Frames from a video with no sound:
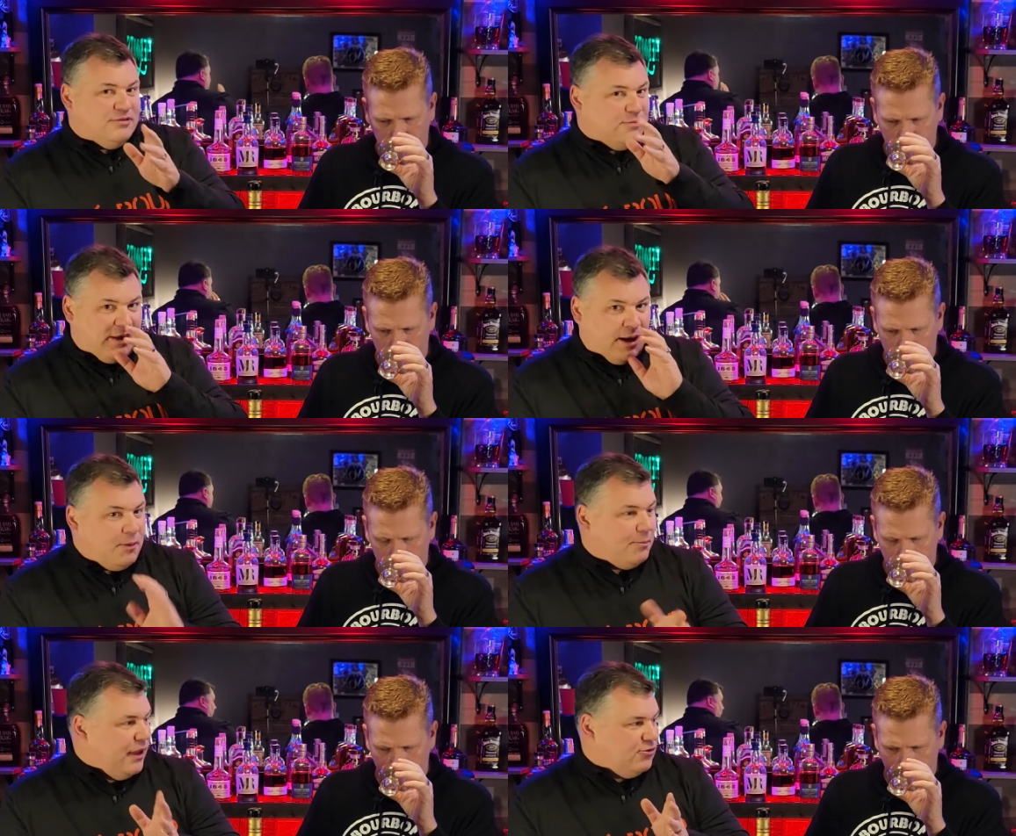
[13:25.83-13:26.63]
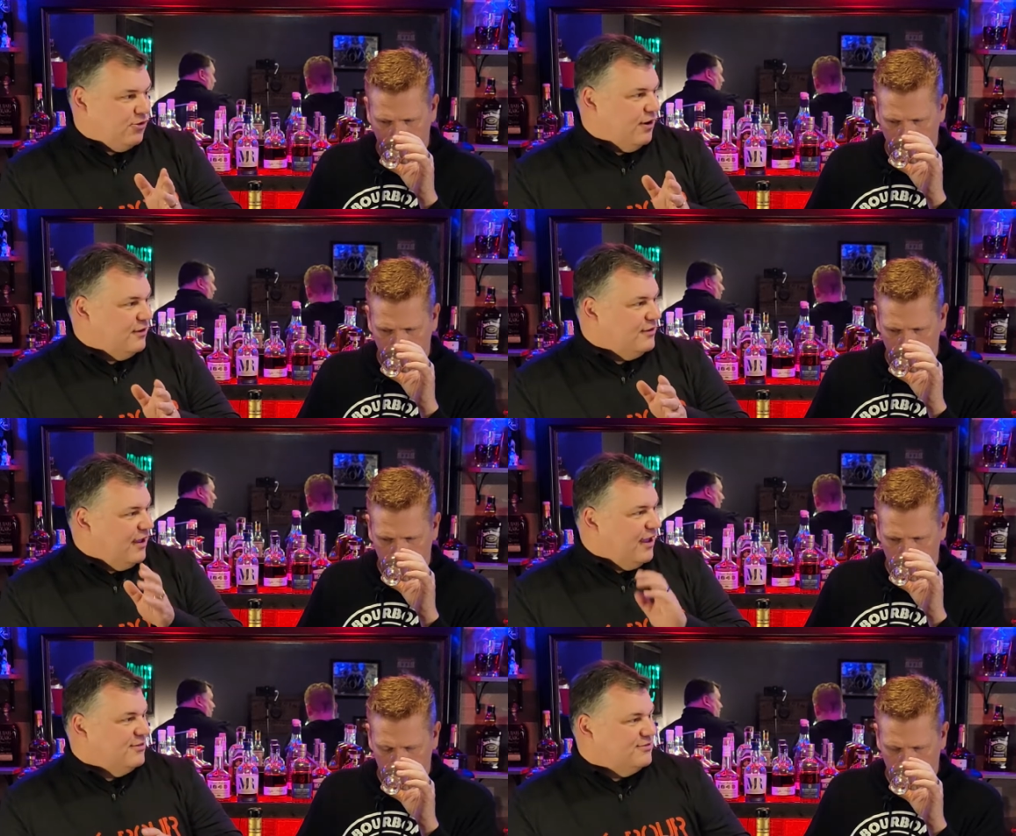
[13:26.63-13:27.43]
Speaker 1: to become a Patreon
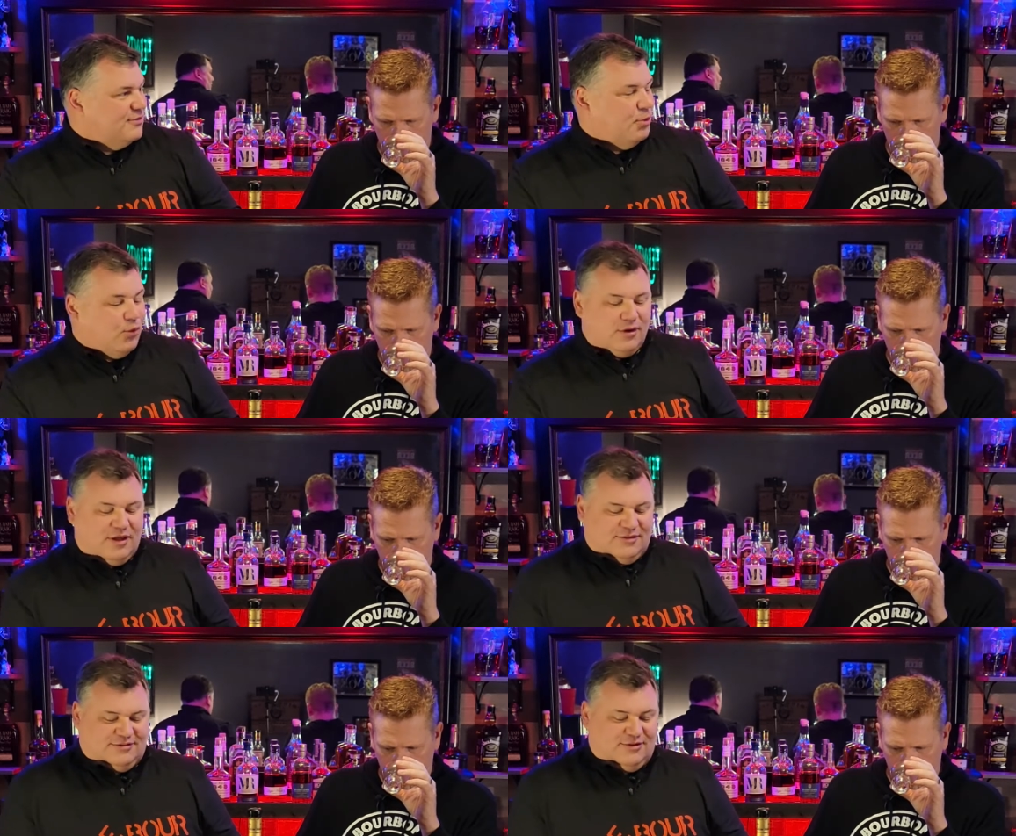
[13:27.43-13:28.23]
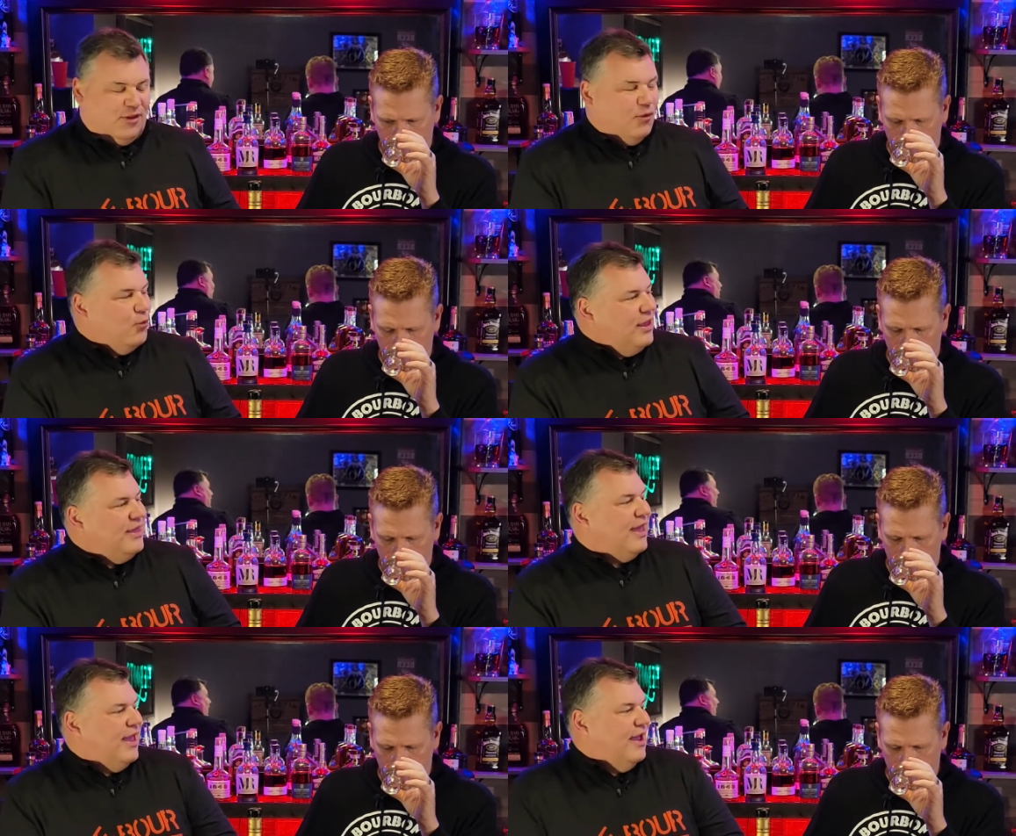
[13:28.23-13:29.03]
and support us so that we
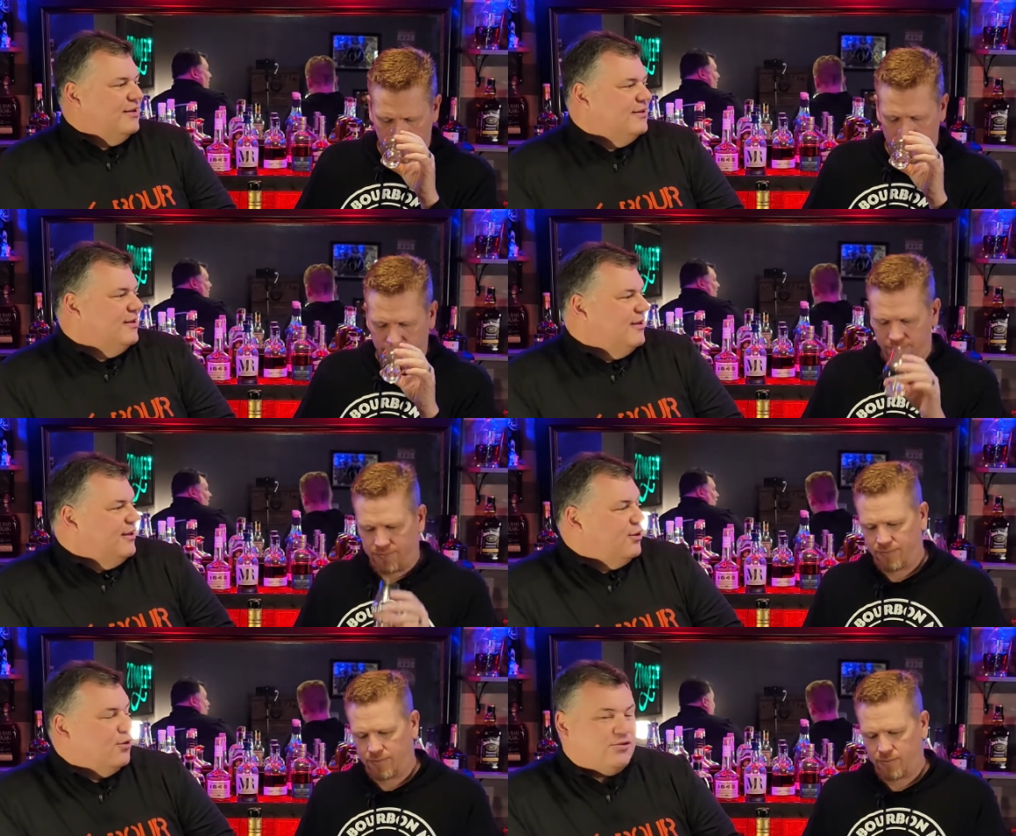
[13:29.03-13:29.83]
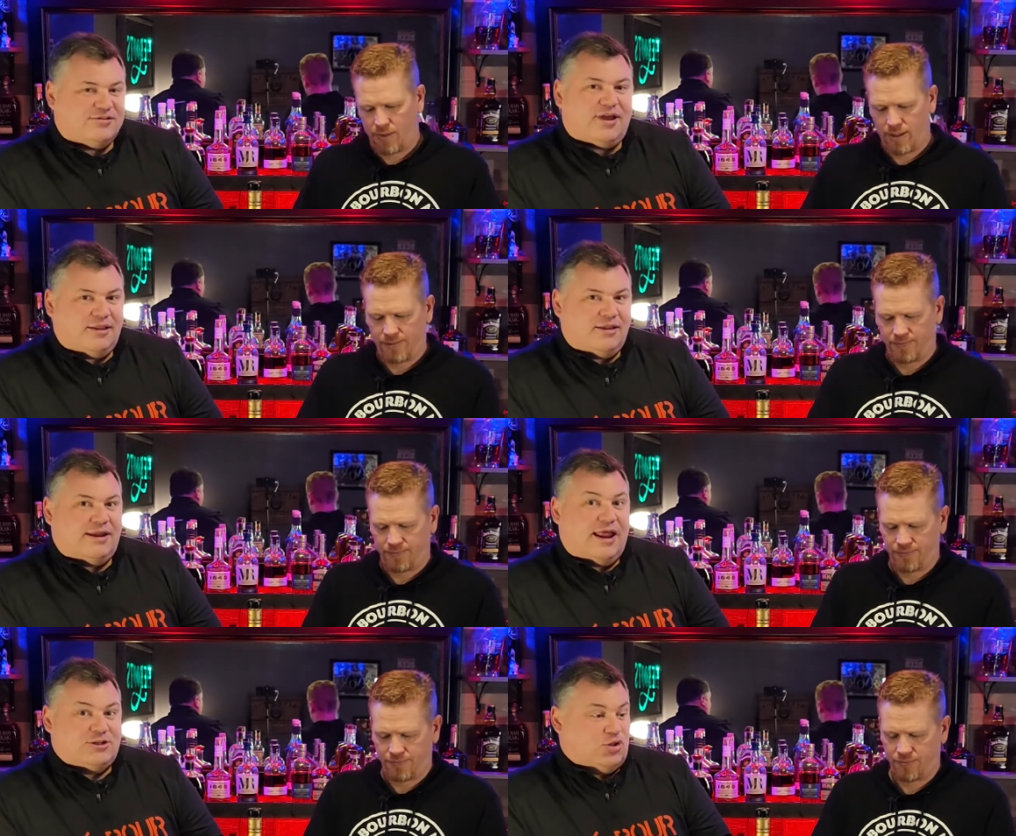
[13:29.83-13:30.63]
can go to Scotland
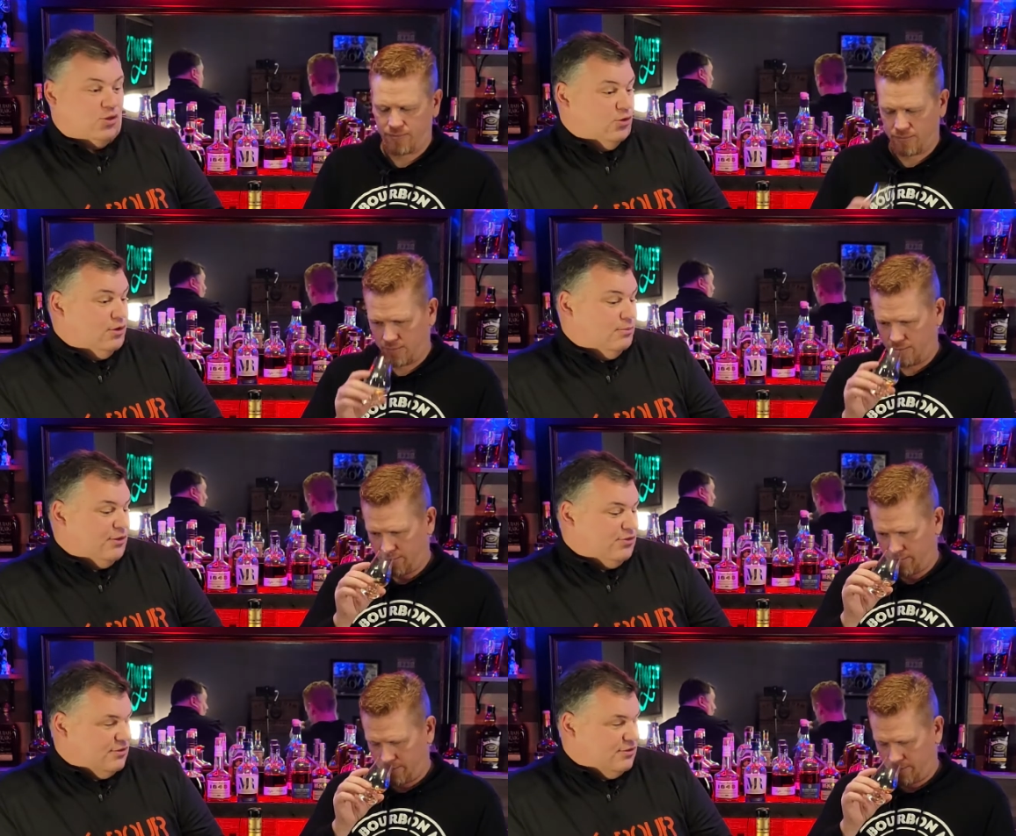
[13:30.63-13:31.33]
and actually learn about the